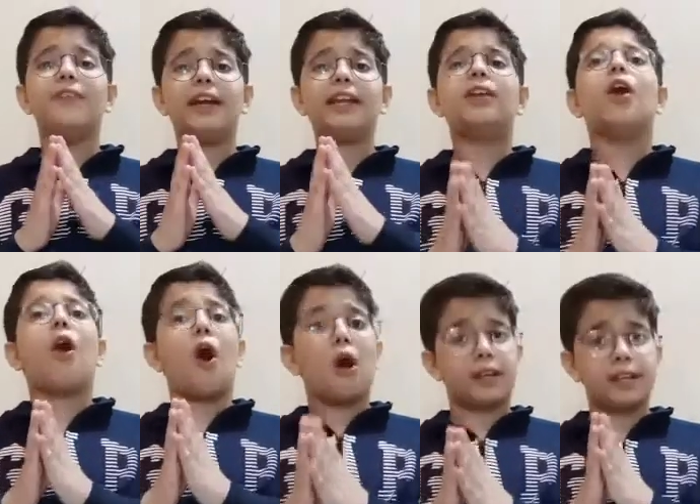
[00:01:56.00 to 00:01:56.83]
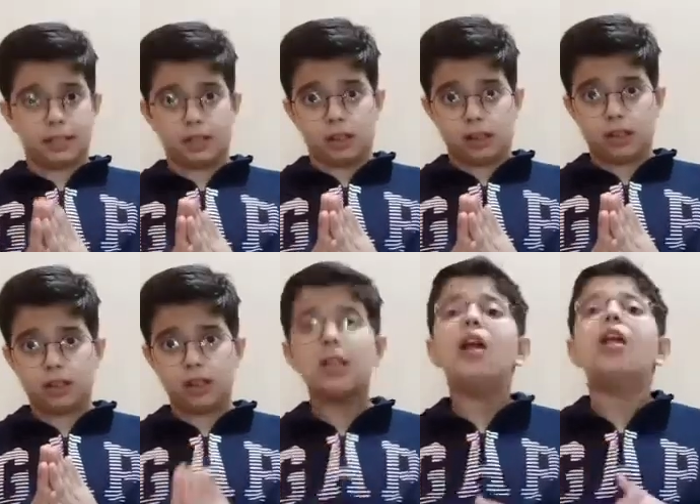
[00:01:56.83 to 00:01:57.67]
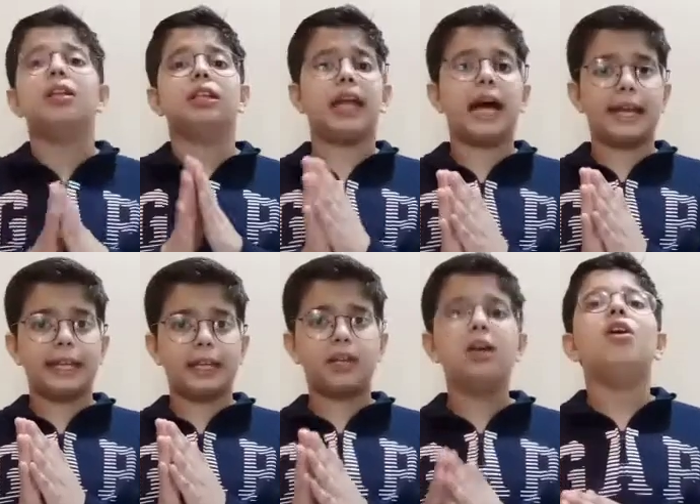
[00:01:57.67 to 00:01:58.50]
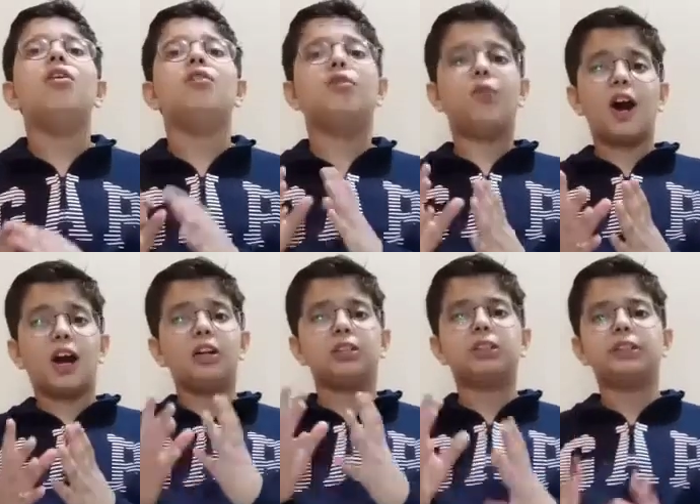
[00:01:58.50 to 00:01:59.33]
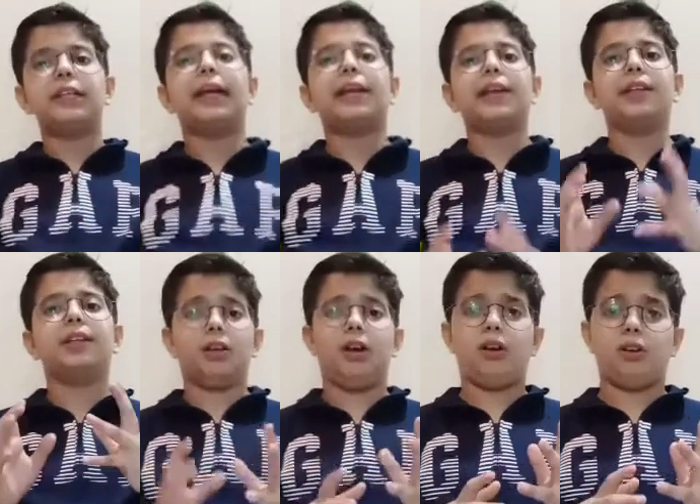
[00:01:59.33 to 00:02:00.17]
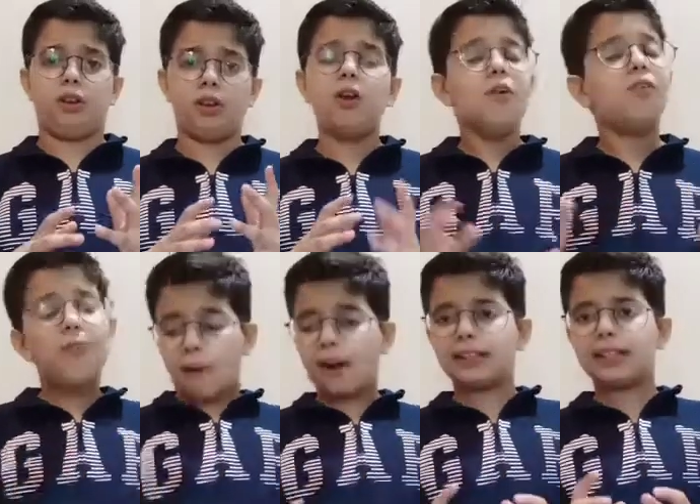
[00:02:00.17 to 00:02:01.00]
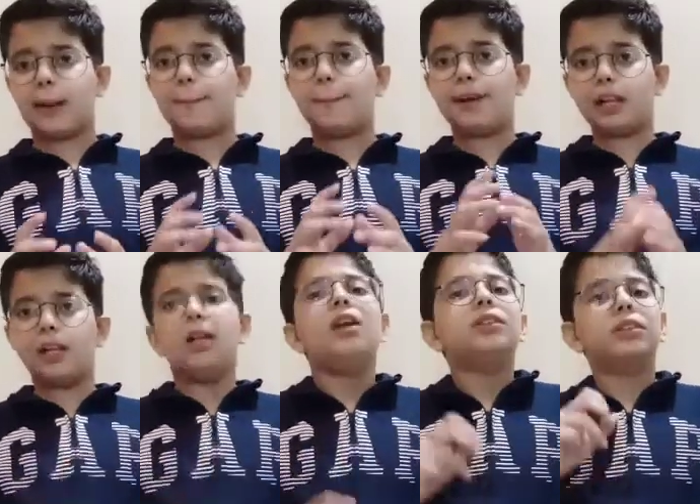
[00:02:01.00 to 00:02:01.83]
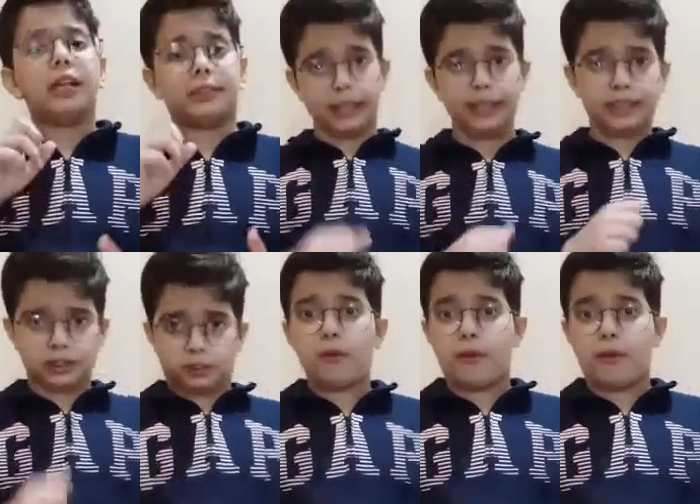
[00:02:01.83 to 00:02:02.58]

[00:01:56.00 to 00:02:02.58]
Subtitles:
With ordinal like first, second, third. For example, the 6th